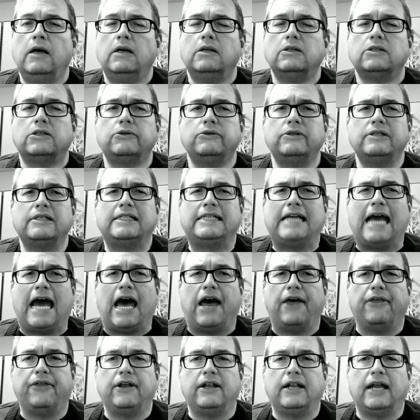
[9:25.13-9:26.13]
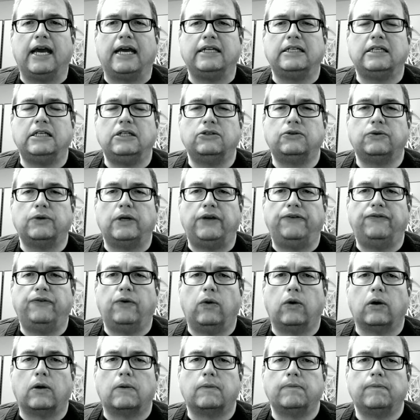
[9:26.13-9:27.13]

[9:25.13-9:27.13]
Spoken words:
to his death in 1924.